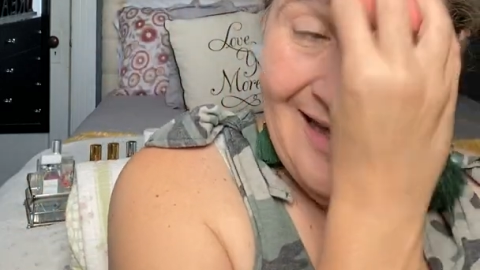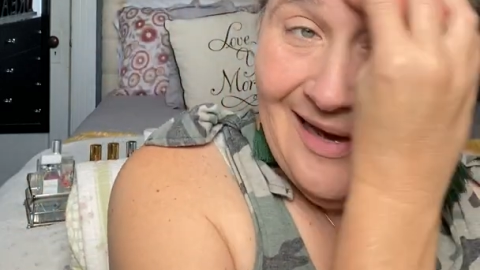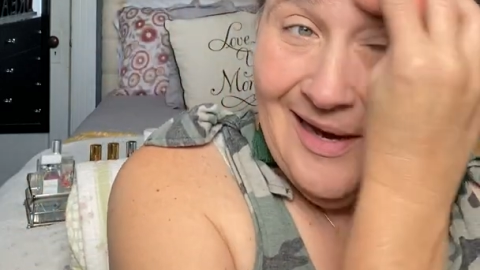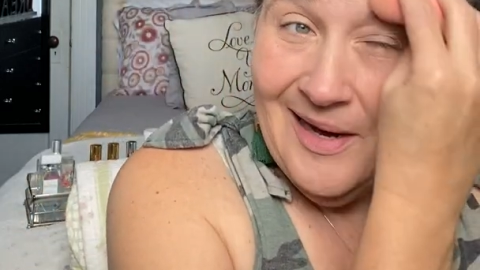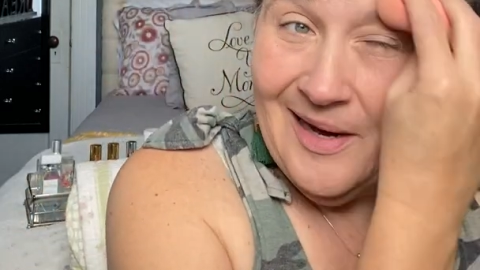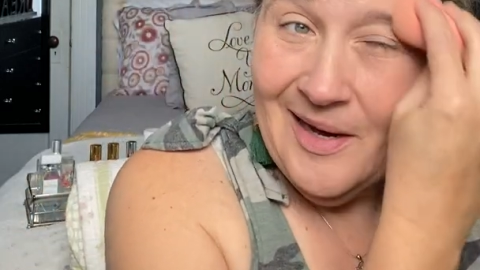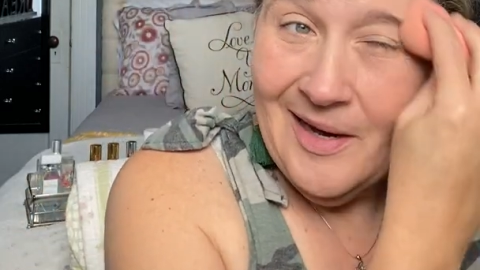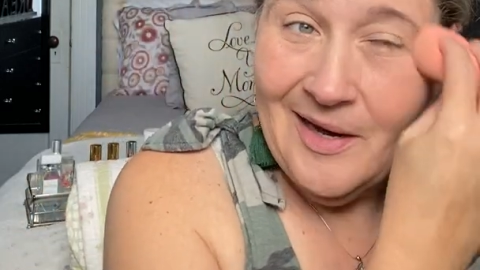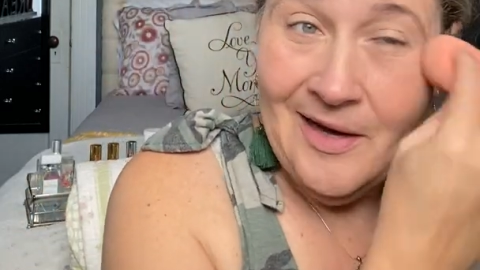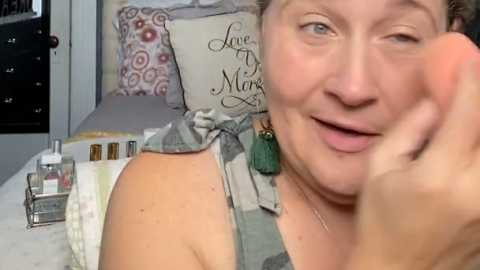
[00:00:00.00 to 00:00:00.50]

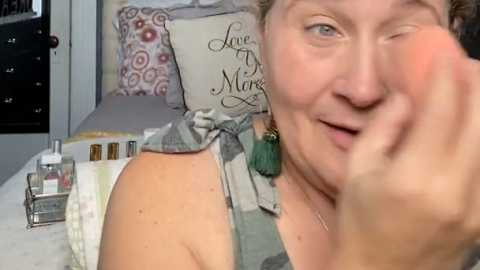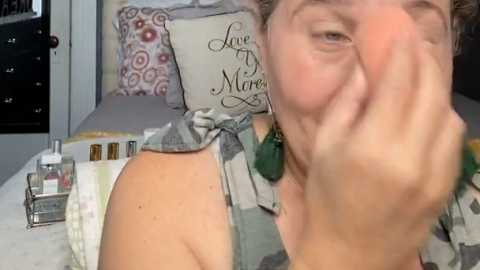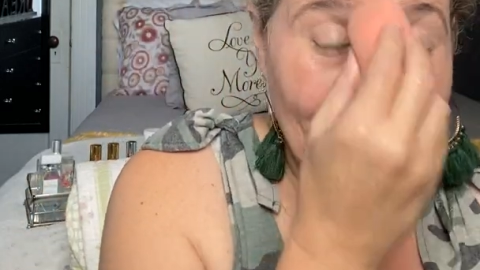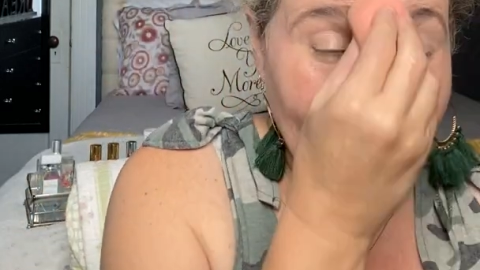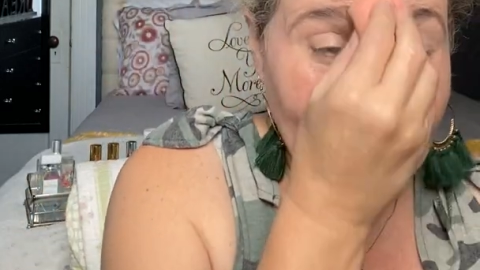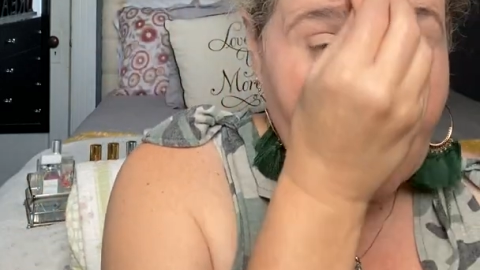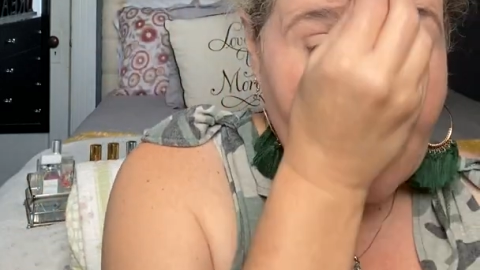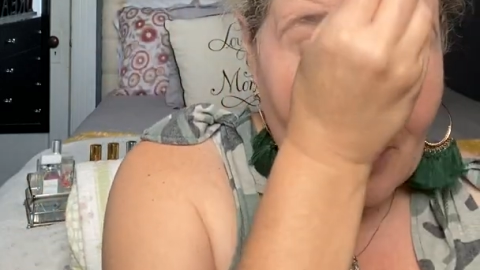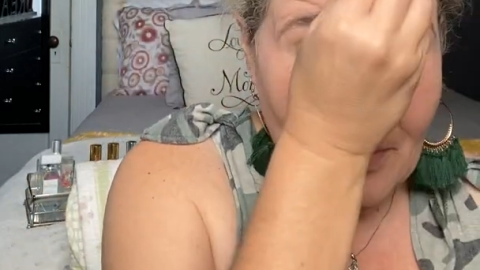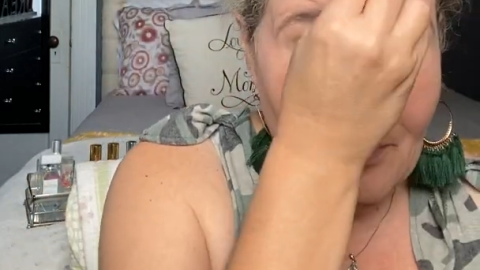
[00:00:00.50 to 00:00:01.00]

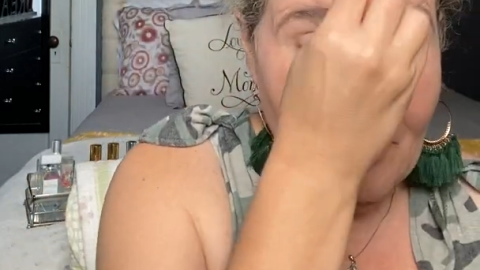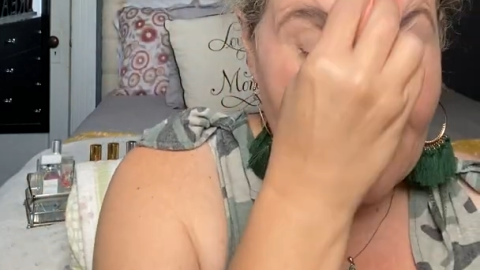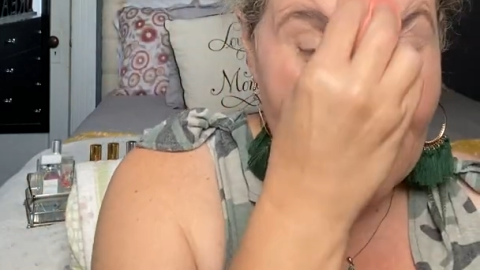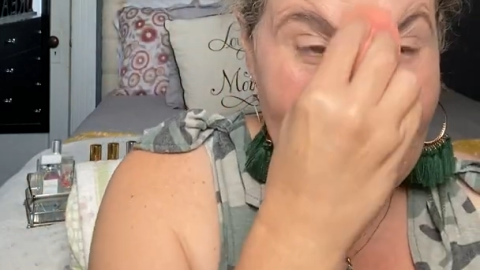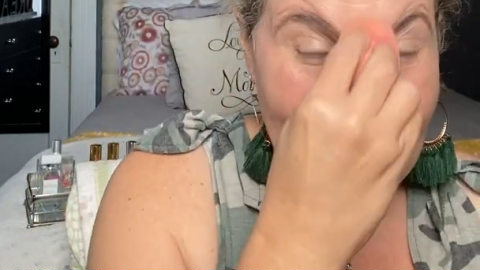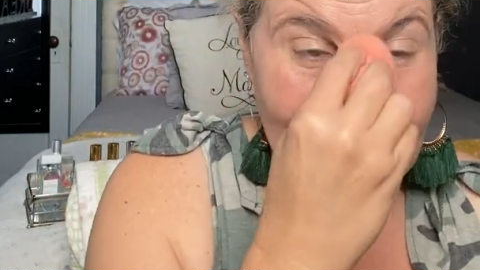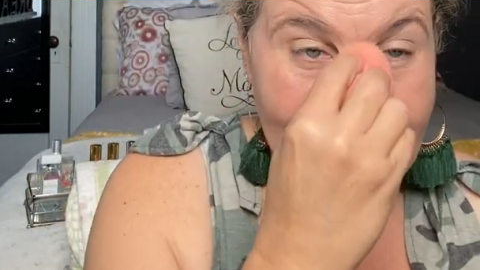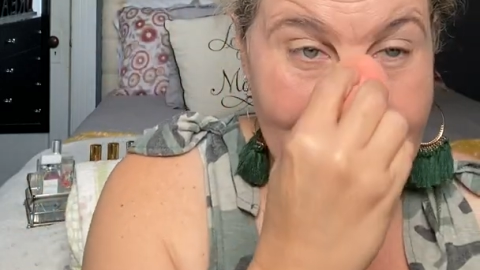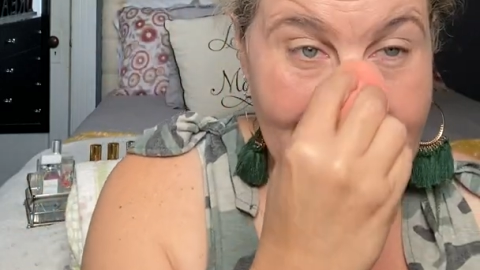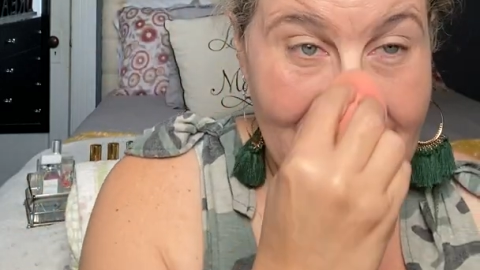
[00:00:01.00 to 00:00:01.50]
But
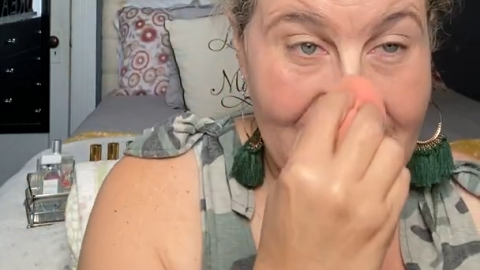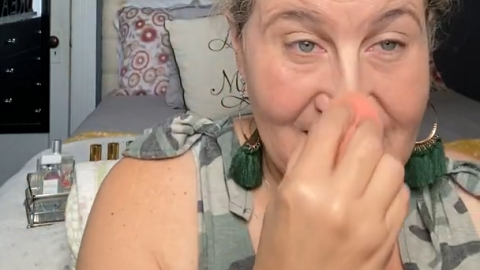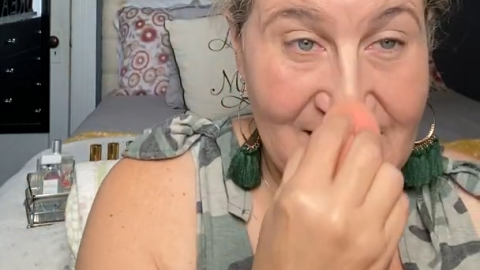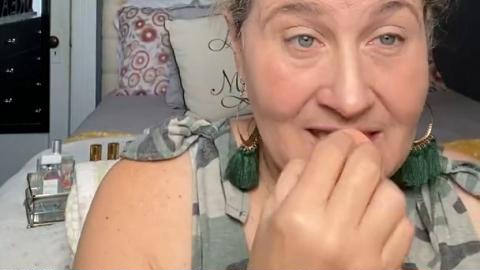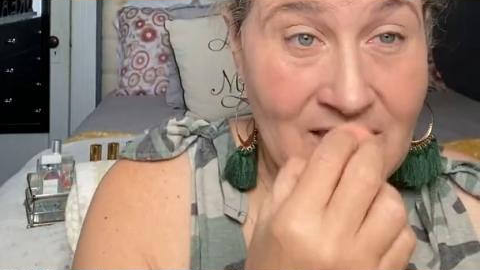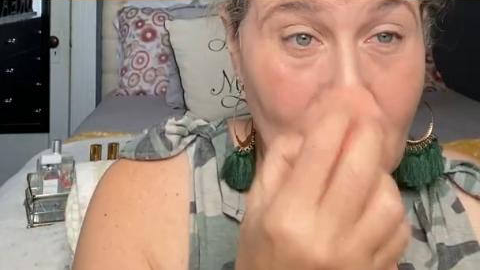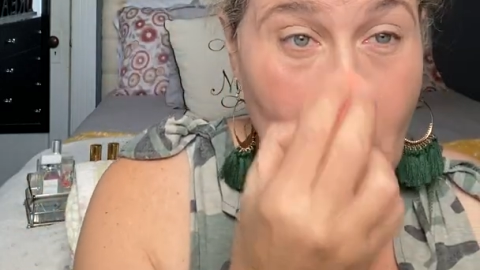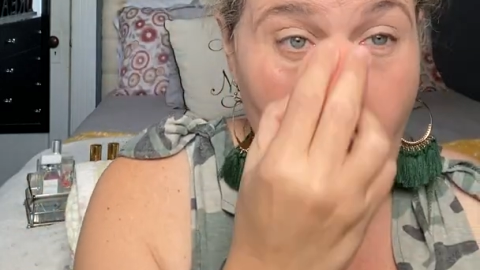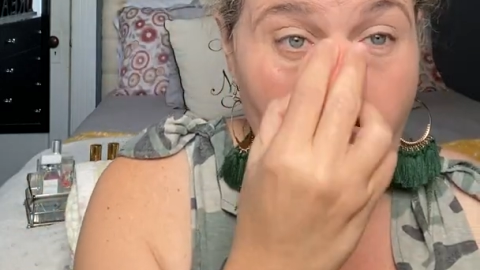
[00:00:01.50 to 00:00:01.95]
as I get